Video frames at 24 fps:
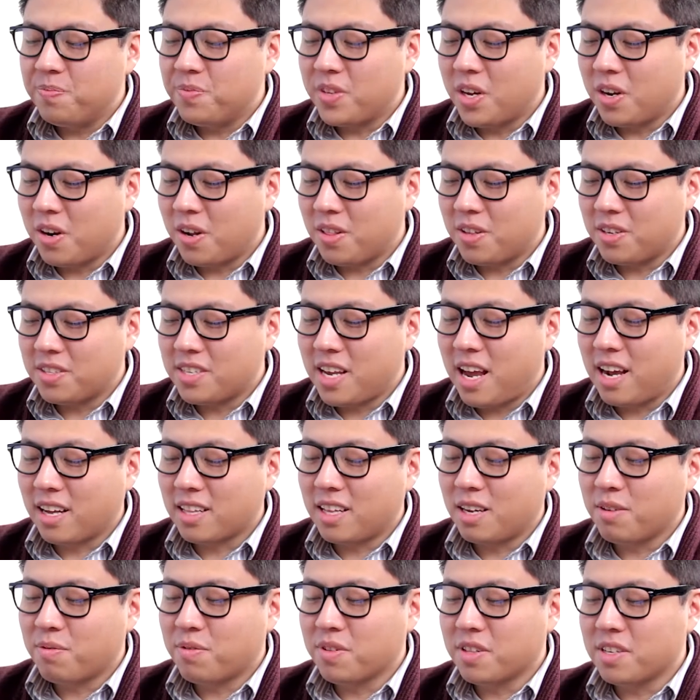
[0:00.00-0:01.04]
Another
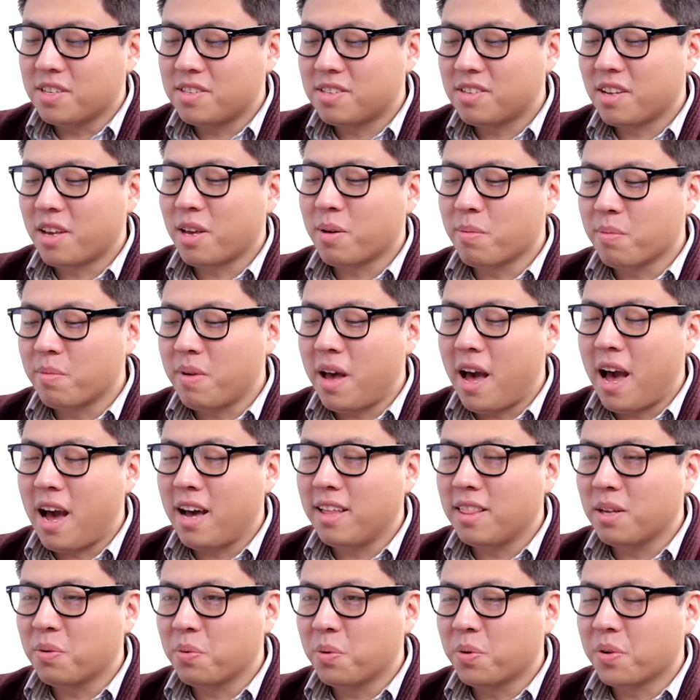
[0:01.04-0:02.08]
tagline for the same
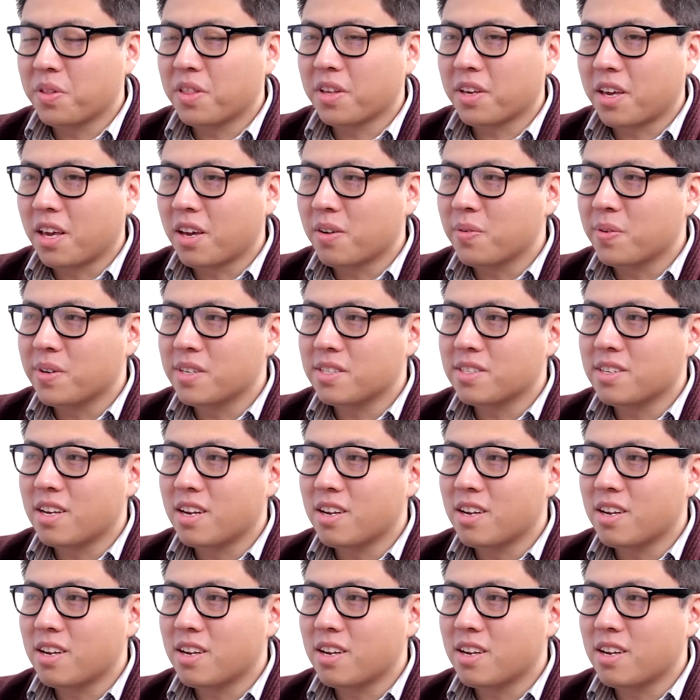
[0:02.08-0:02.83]
ad that we were thinking was,